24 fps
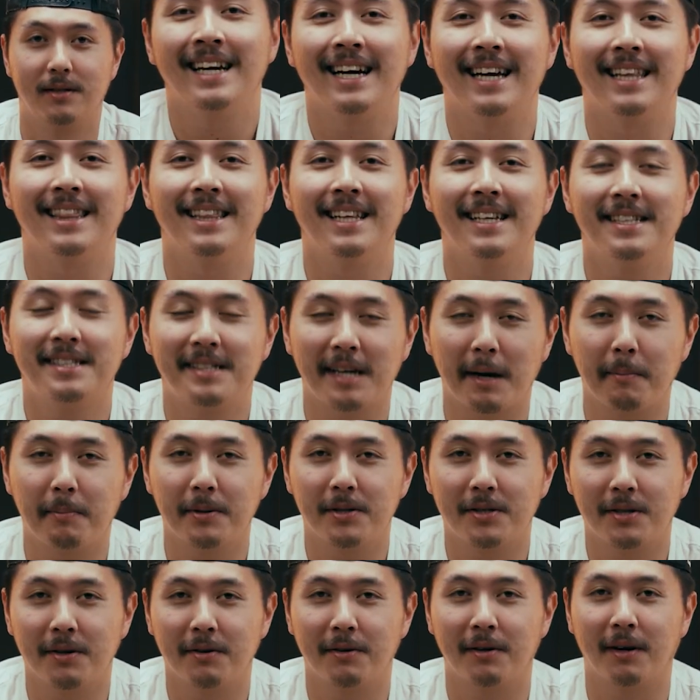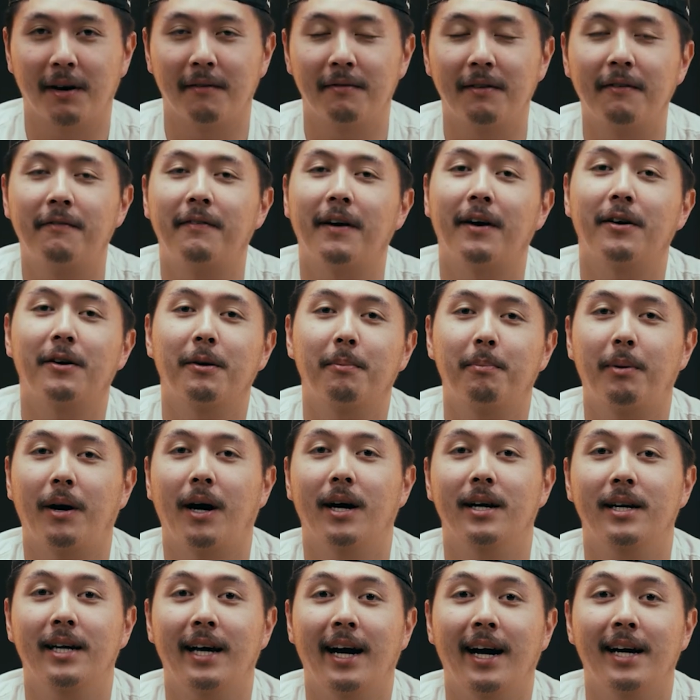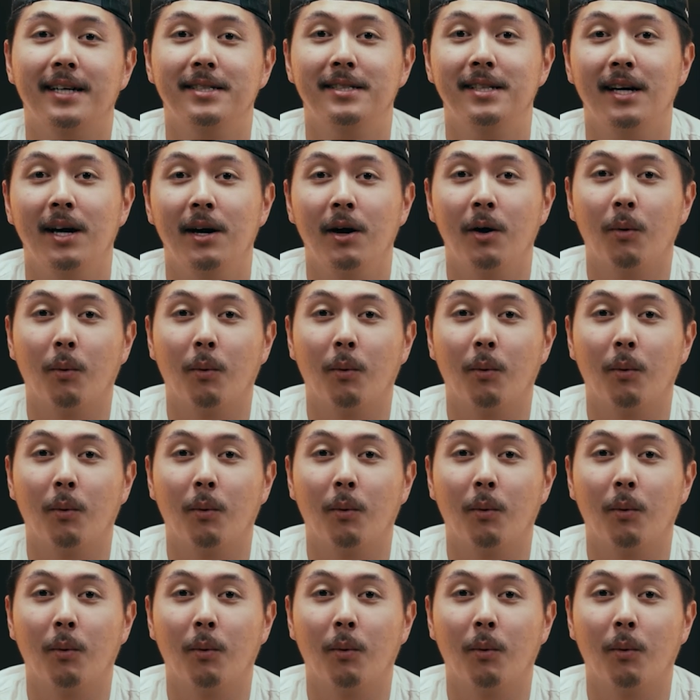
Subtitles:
In this episode of the Founder Podcast,